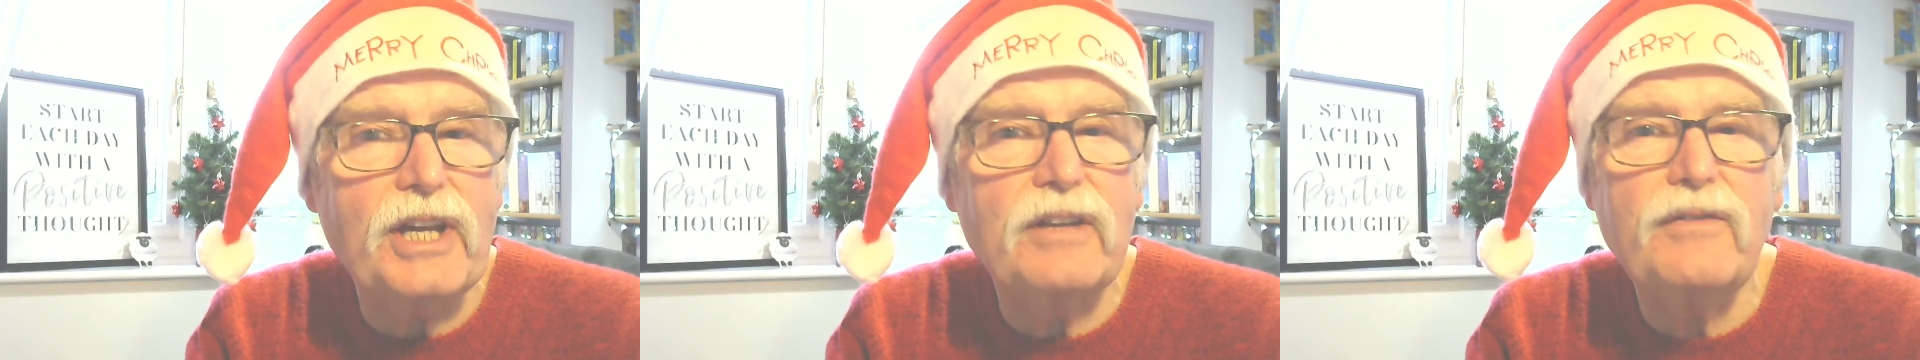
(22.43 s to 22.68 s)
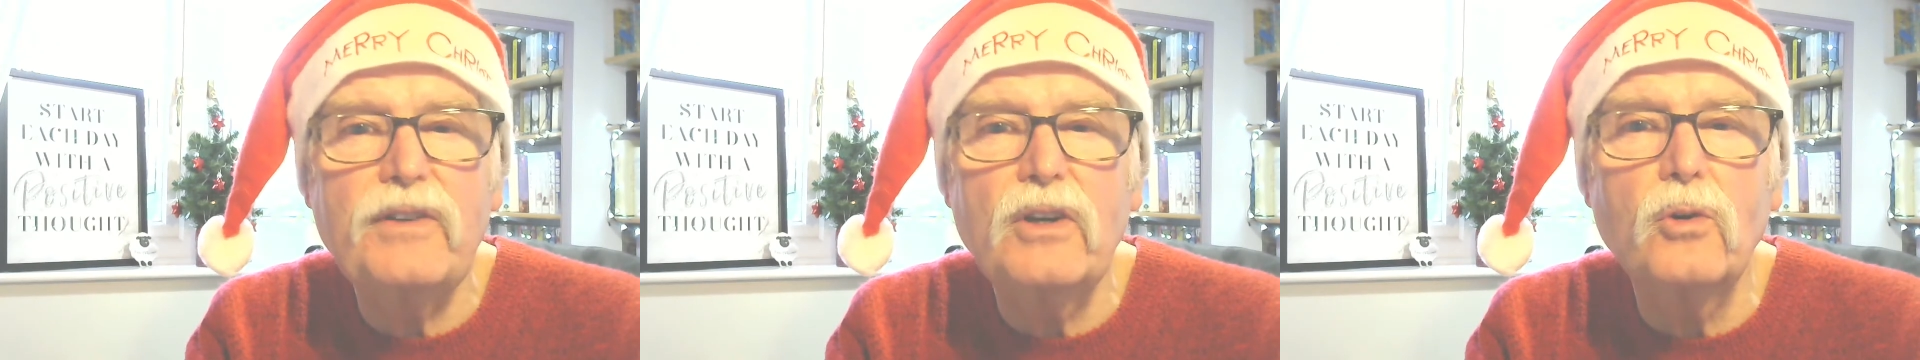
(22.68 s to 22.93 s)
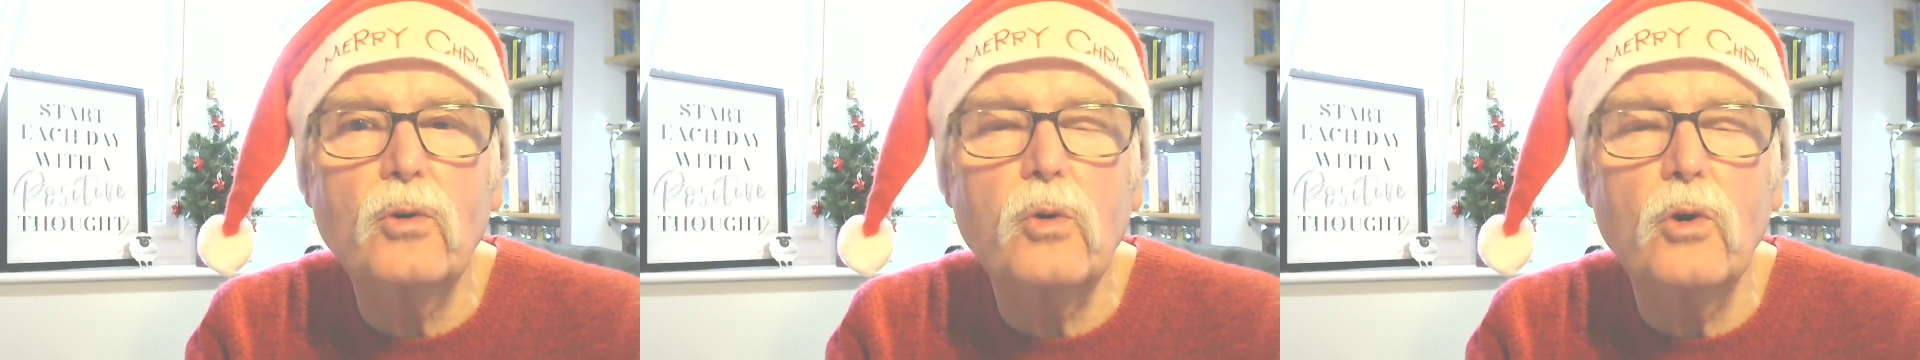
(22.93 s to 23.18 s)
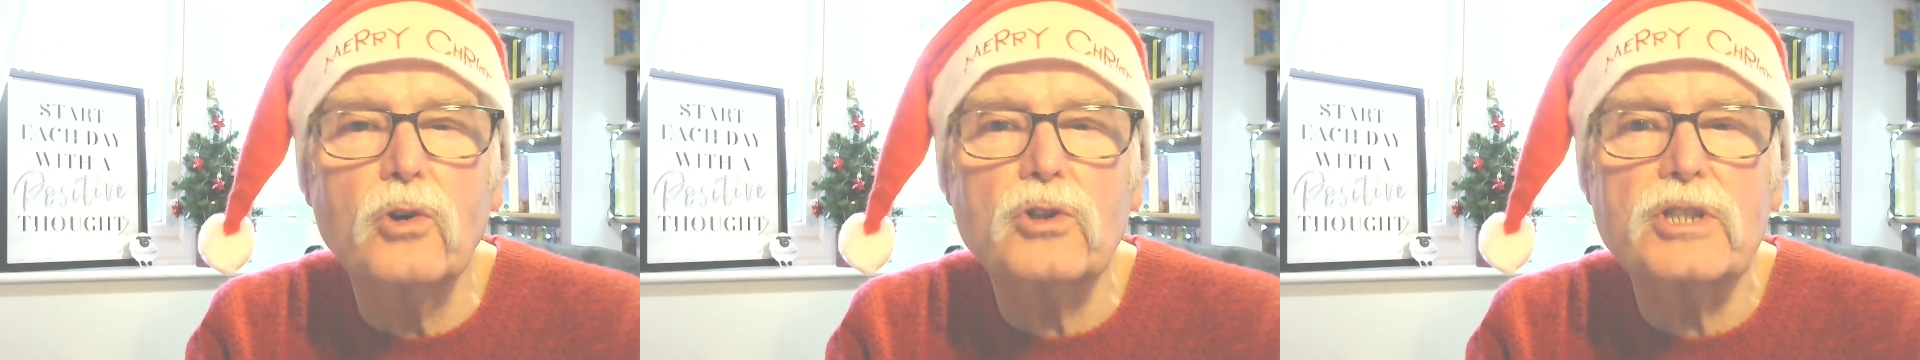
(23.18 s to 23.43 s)
and a few
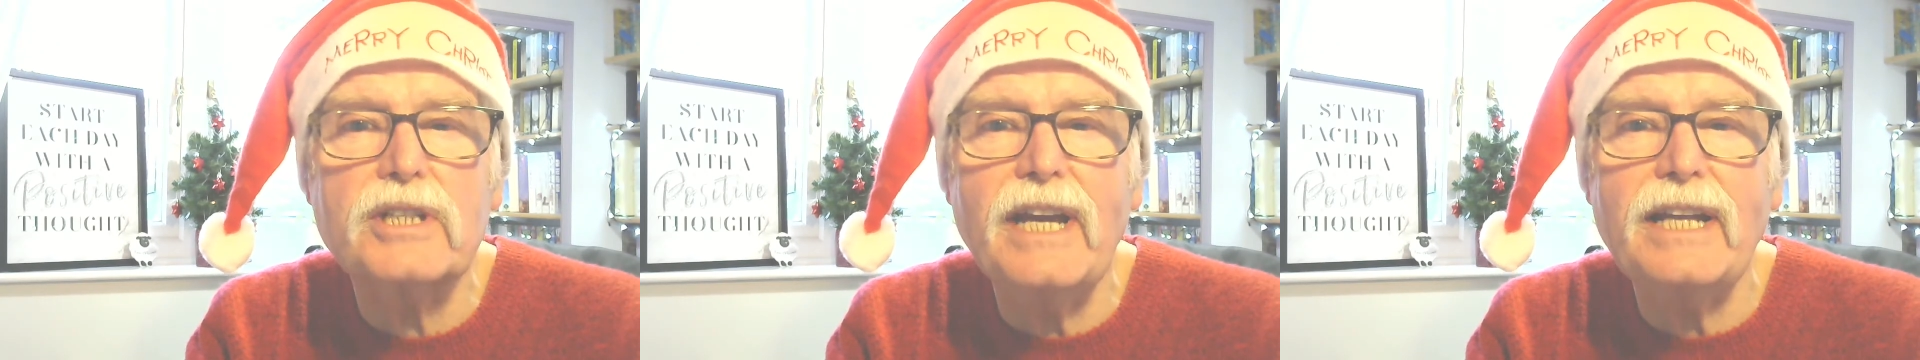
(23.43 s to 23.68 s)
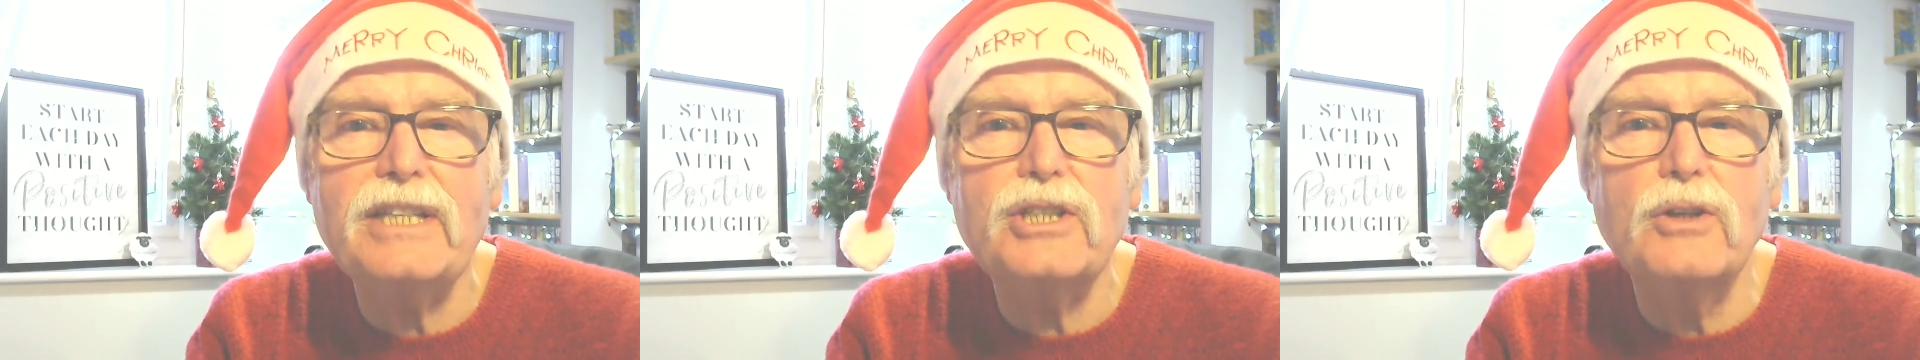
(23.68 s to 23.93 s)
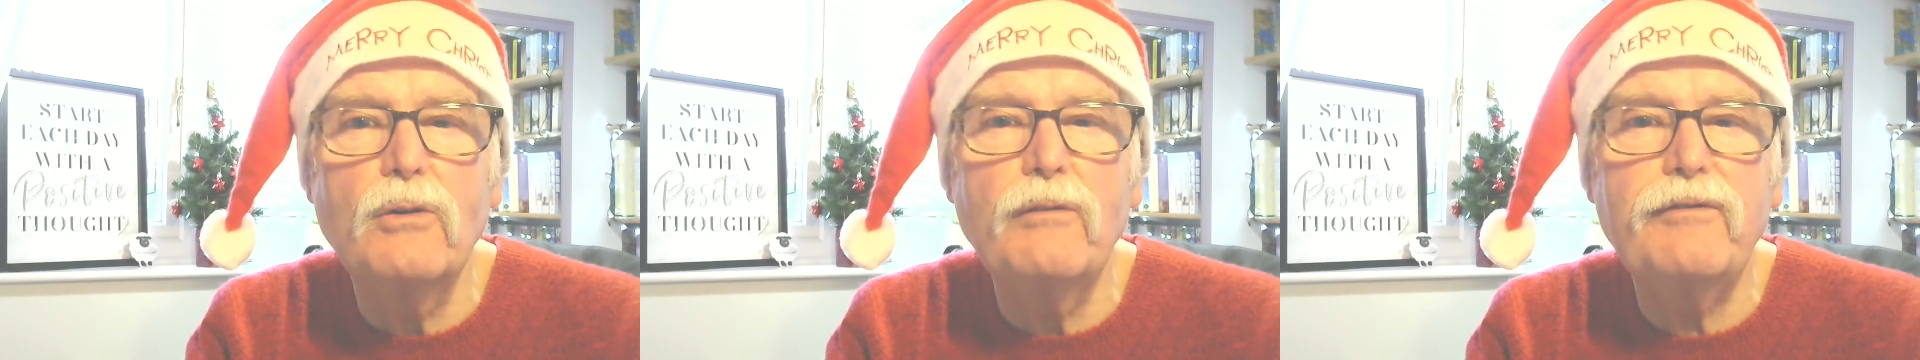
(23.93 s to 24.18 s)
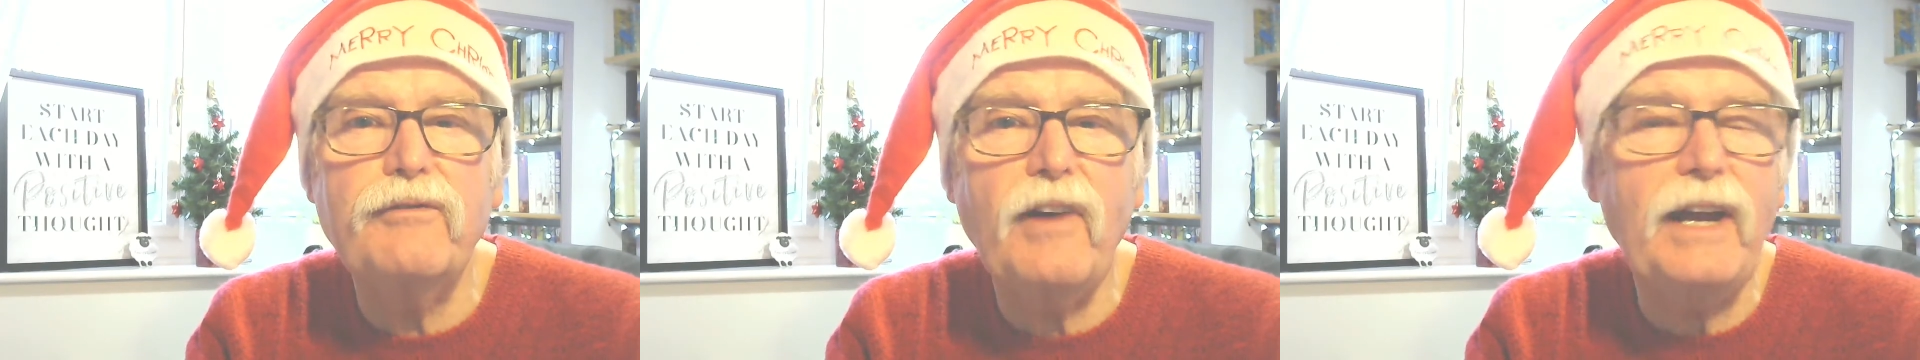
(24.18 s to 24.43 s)
quotes to get you
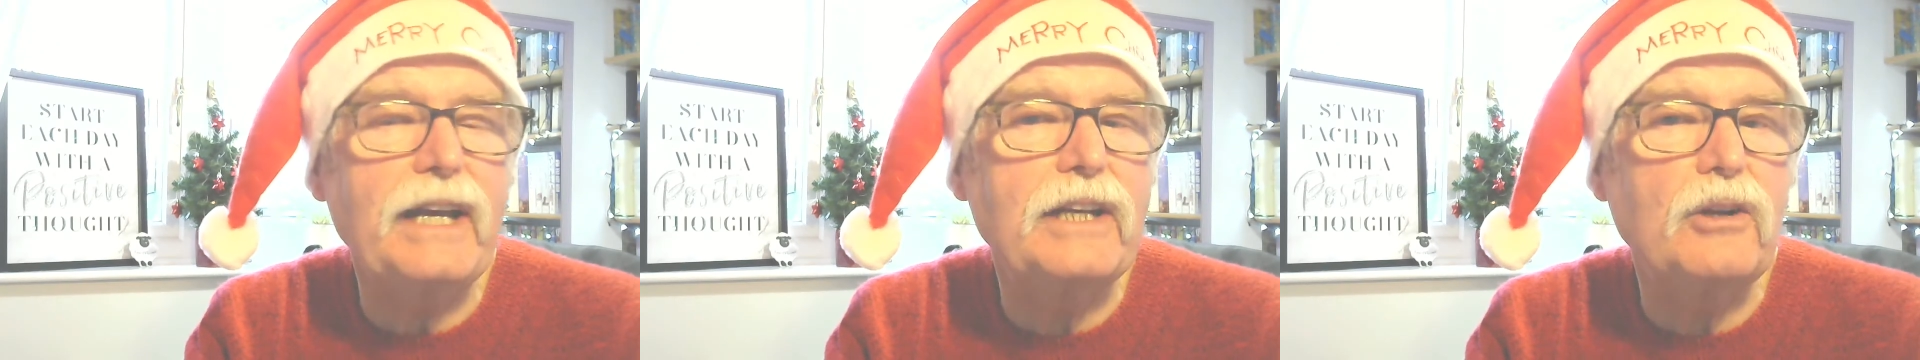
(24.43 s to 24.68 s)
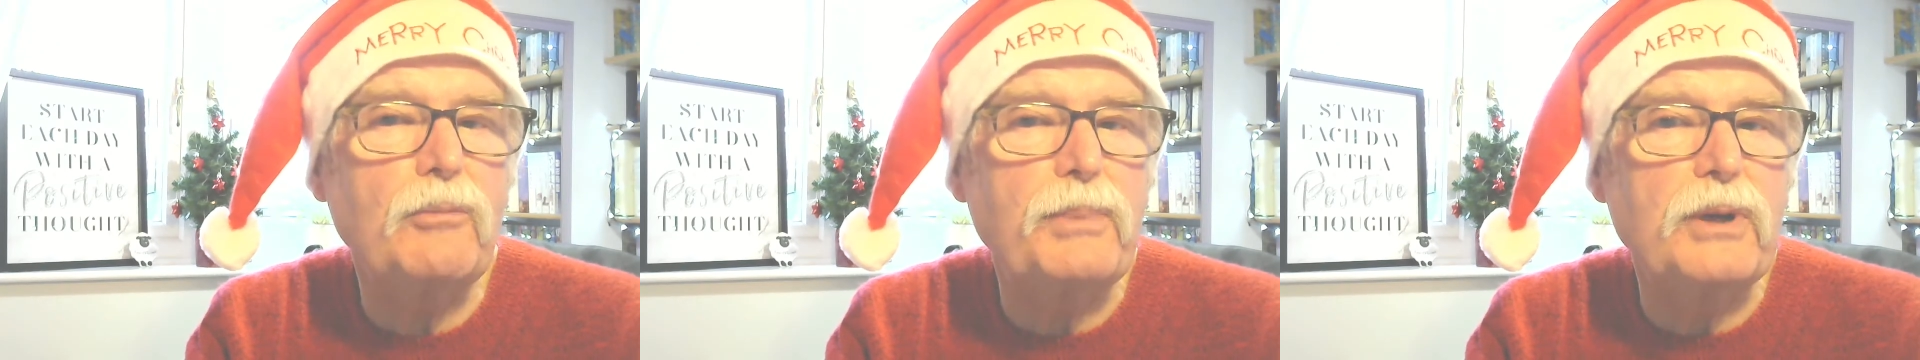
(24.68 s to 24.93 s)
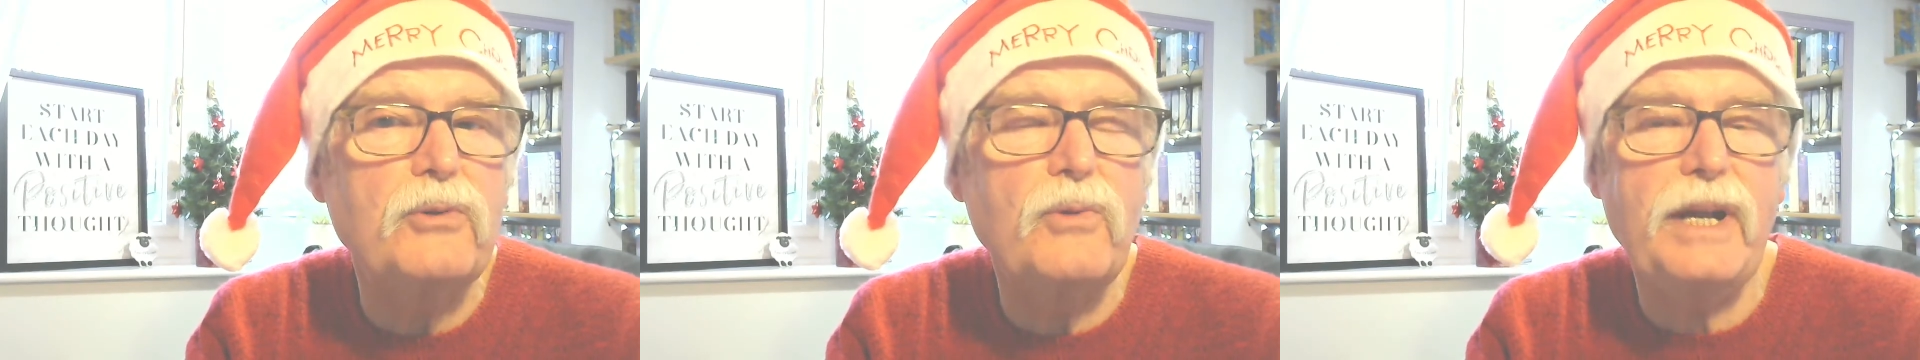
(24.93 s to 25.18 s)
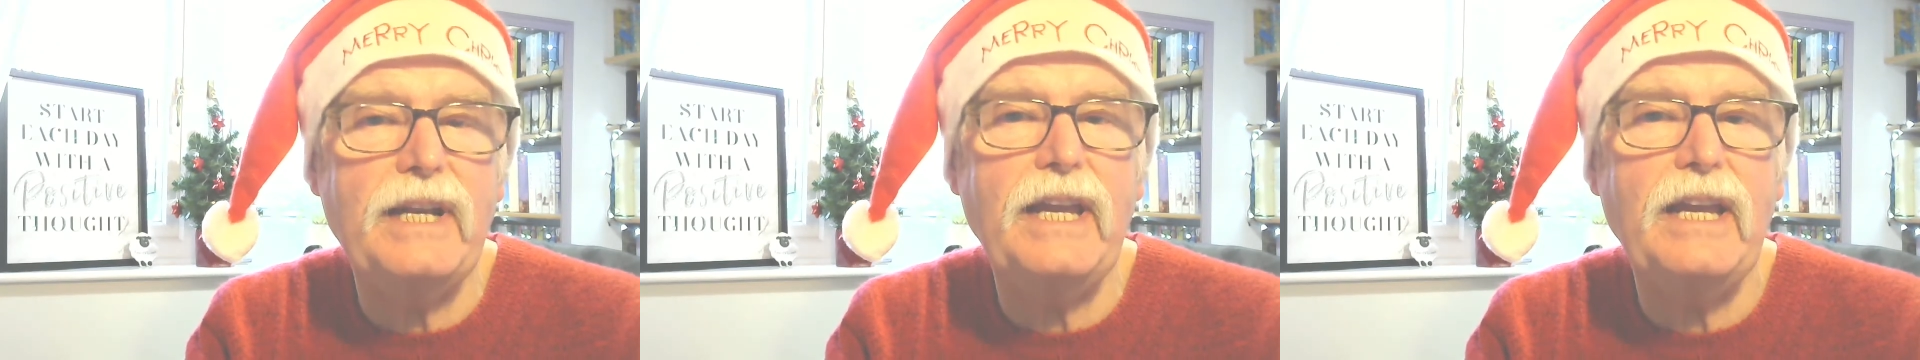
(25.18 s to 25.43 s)
fired up and
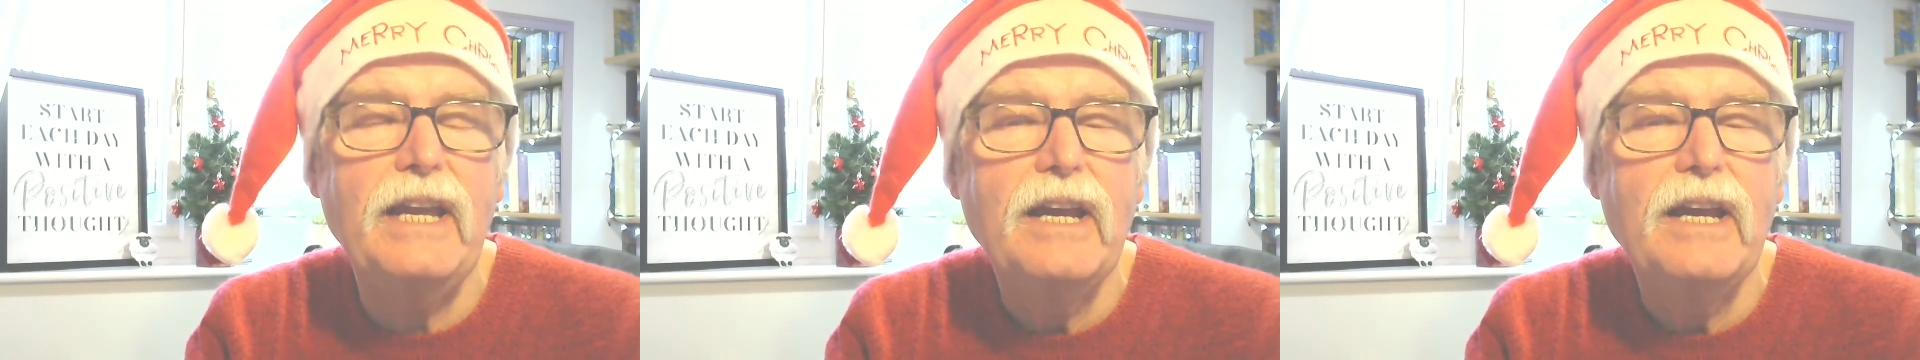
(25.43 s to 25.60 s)
ready